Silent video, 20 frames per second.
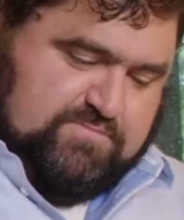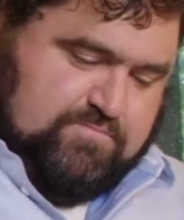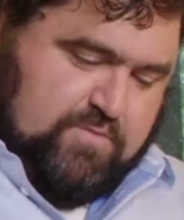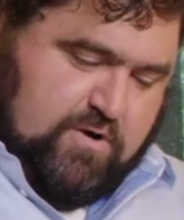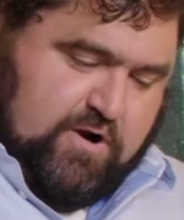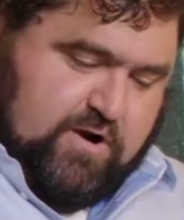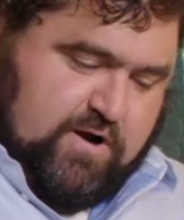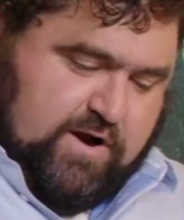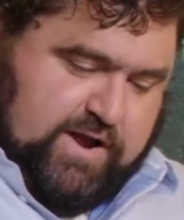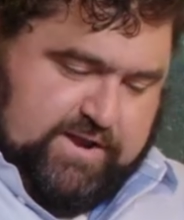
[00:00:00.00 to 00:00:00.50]

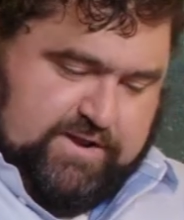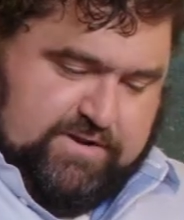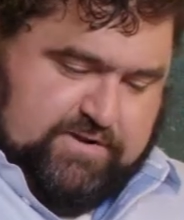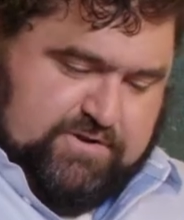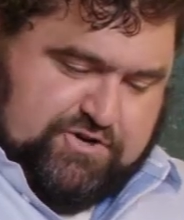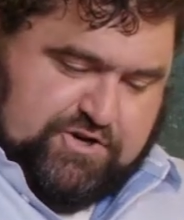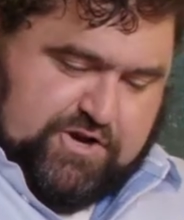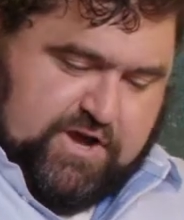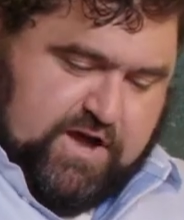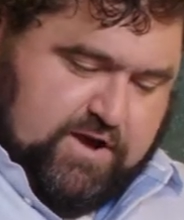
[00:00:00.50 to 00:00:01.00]
bar in
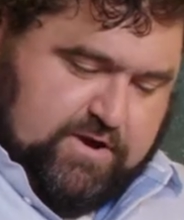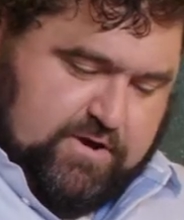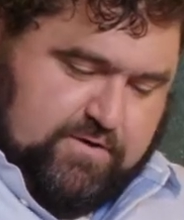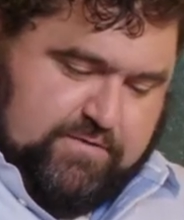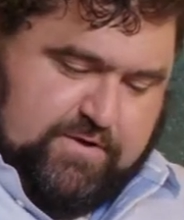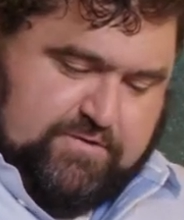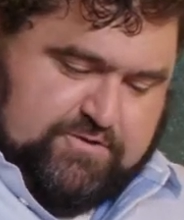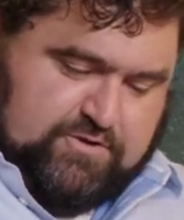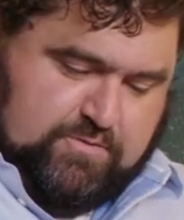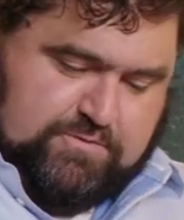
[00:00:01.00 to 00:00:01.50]
Chicago
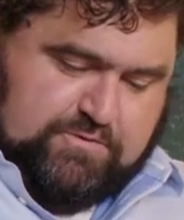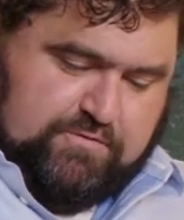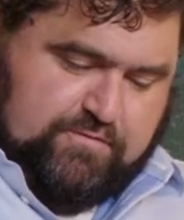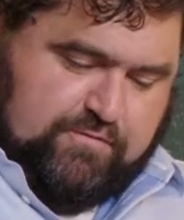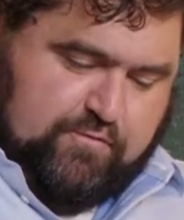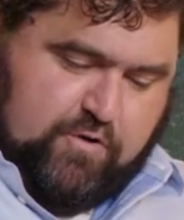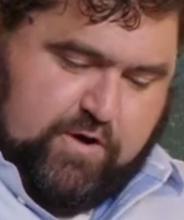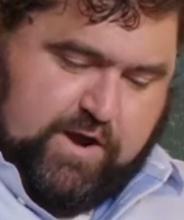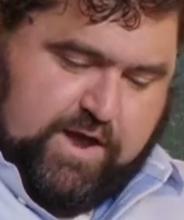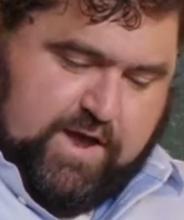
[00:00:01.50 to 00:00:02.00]
that was open until
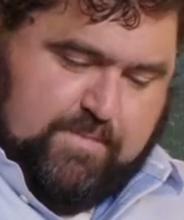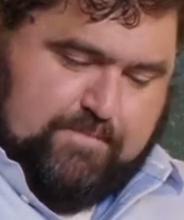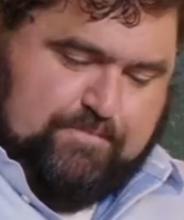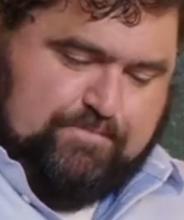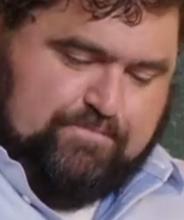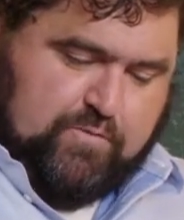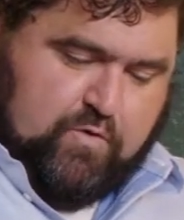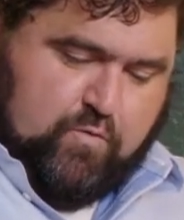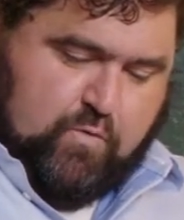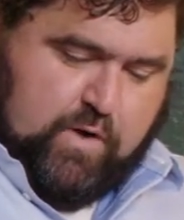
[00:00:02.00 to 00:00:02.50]
4 a.m.
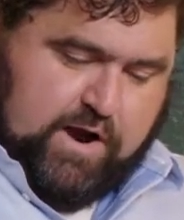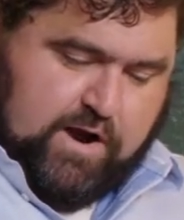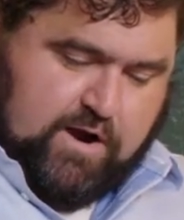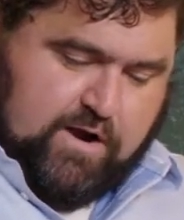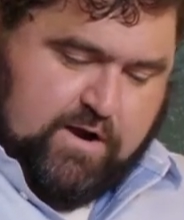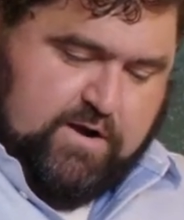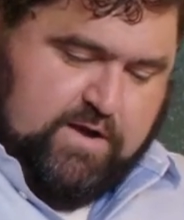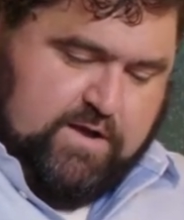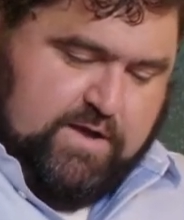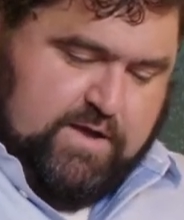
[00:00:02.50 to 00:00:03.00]
where
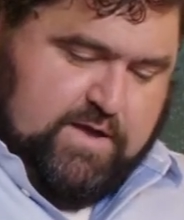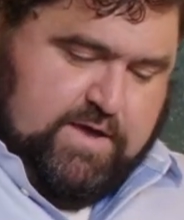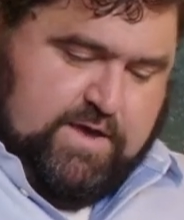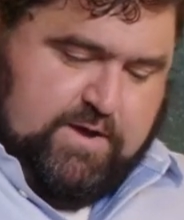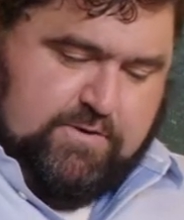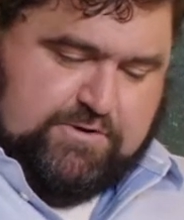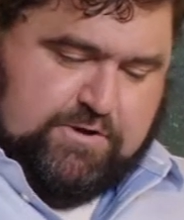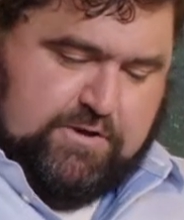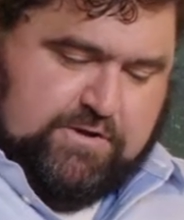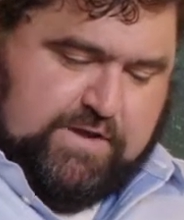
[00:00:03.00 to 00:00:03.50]
it
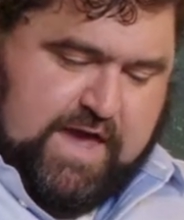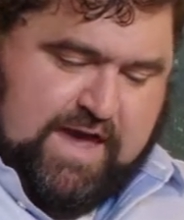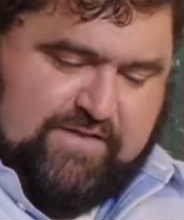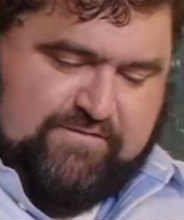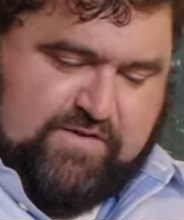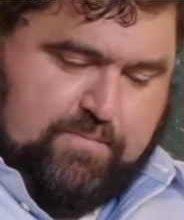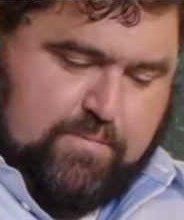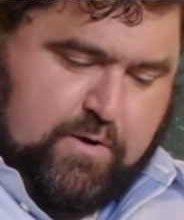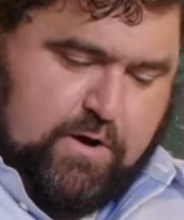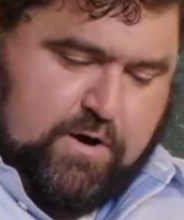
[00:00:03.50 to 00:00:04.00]
was called
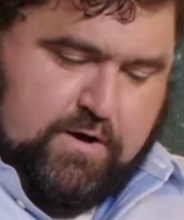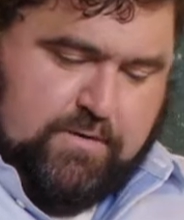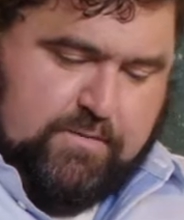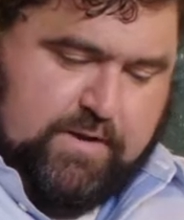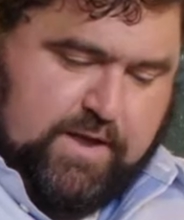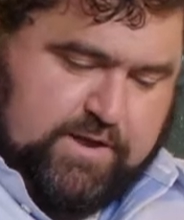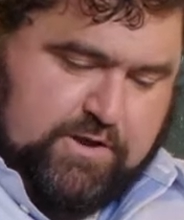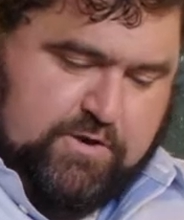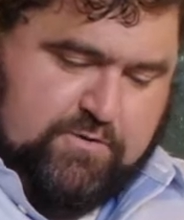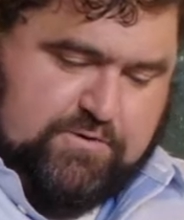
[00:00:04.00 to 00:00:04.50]
Cafe Bong,
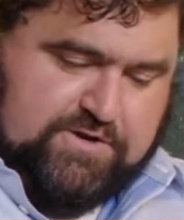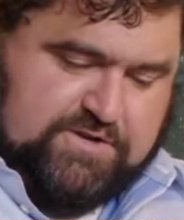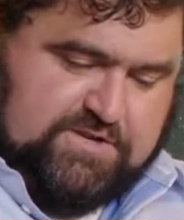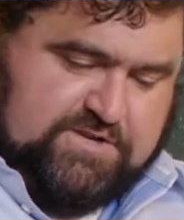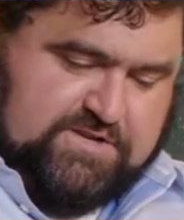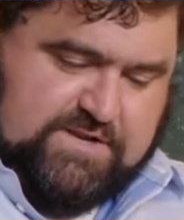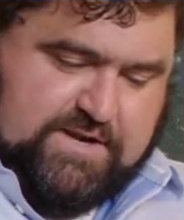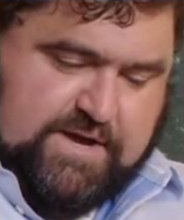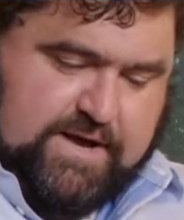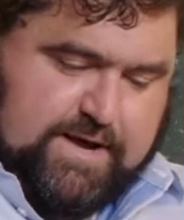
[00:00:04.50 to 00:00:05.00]
and you
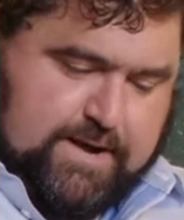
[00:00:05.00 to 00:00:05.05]
just